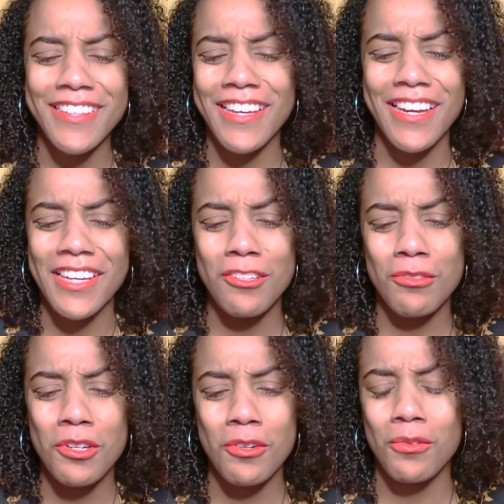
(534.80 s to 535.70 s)
Like like I
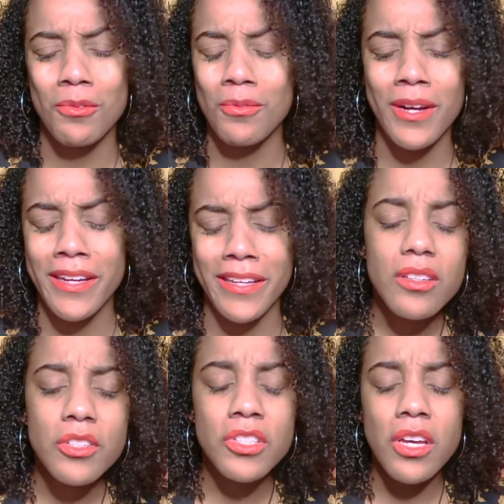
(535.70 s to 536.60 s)
don't know why.
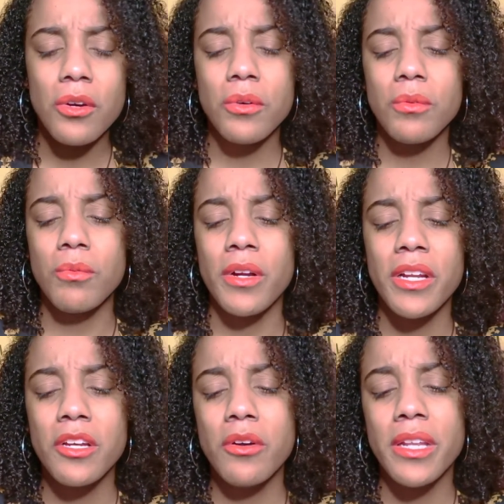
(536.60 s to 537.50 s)
So we're
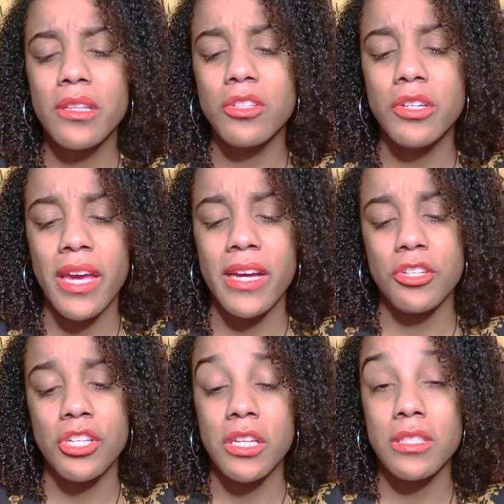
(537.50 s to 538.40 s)
gonna go ahead and look at
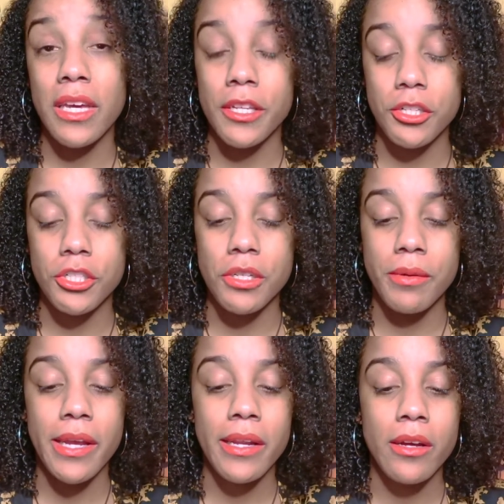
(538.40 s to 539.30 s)
Shane's energy
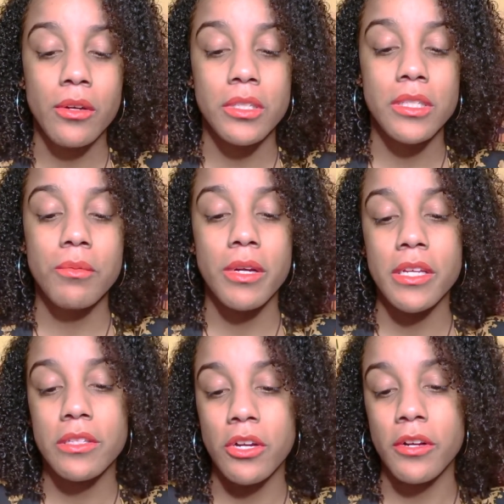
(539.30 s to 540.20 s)
right now, see where
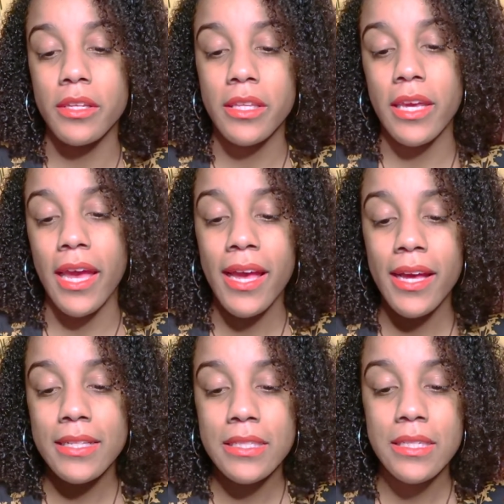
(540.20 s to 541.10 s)
he's currently
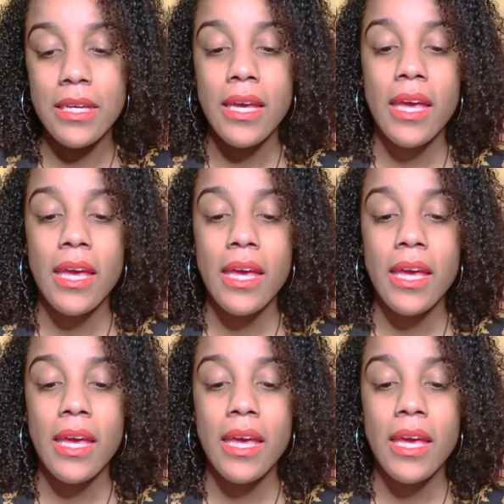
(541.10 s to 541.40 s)
at.